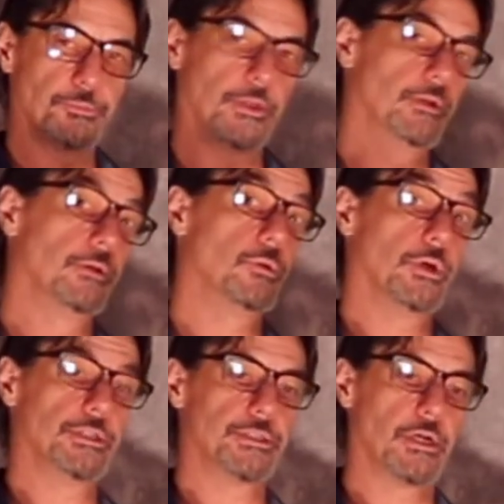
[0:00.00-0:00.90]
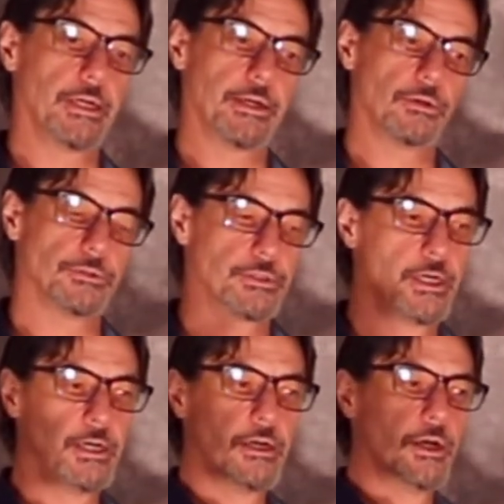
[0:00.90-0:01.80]
bitten, twice shy adults,
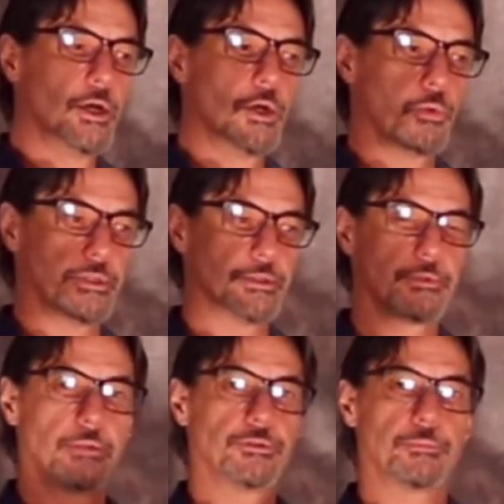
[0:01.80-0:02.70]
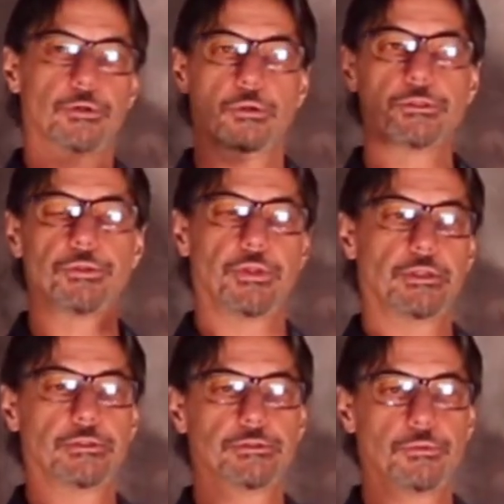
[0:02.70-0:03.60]
we sometimes approach
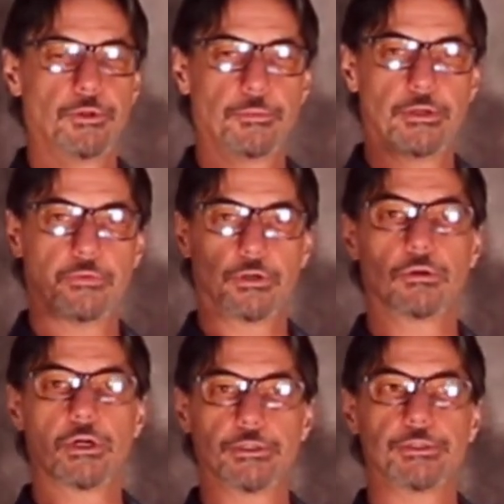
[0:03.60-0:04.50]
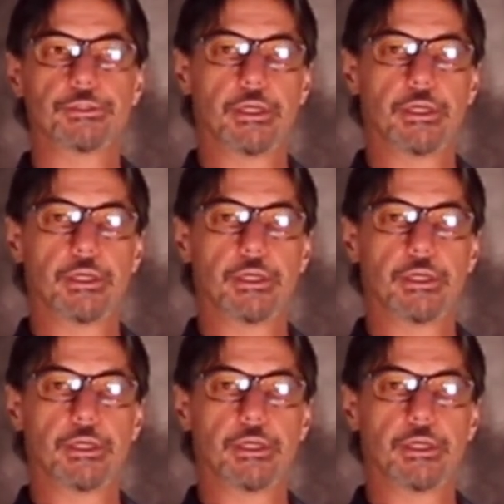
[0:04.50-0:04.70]
things with a bit of a grudge,